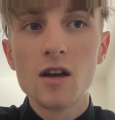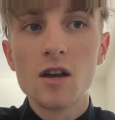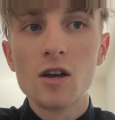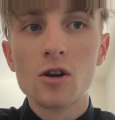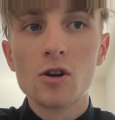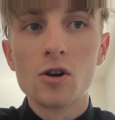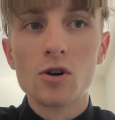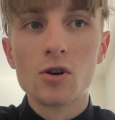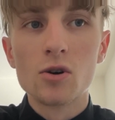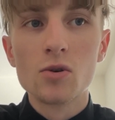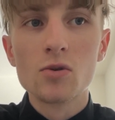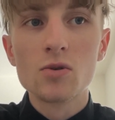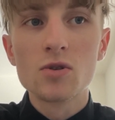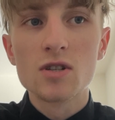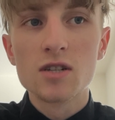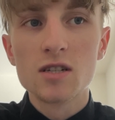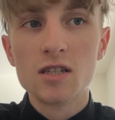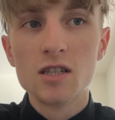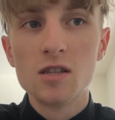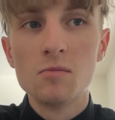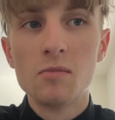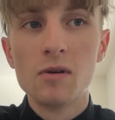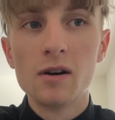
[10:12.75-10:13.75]
crowds
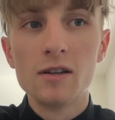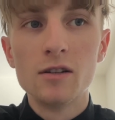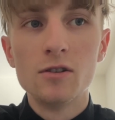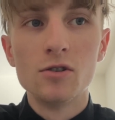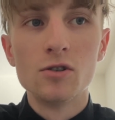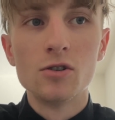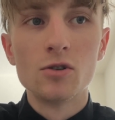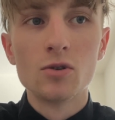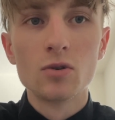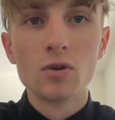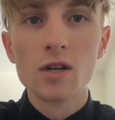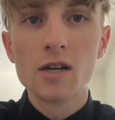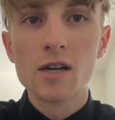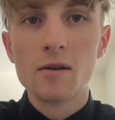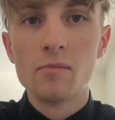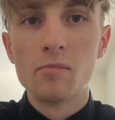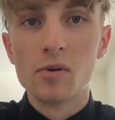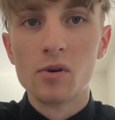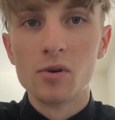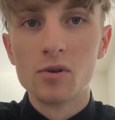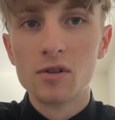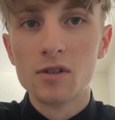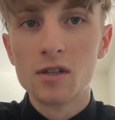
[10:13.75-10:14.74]
led by the newly
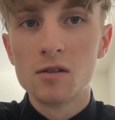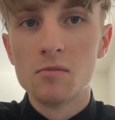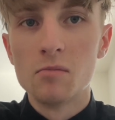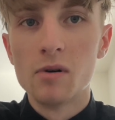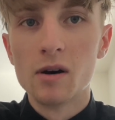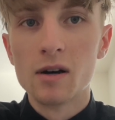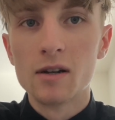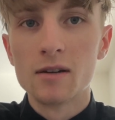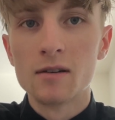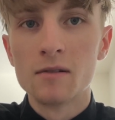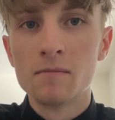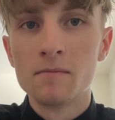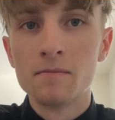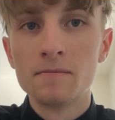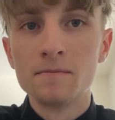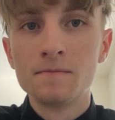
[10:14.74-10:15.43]
appointed Ban.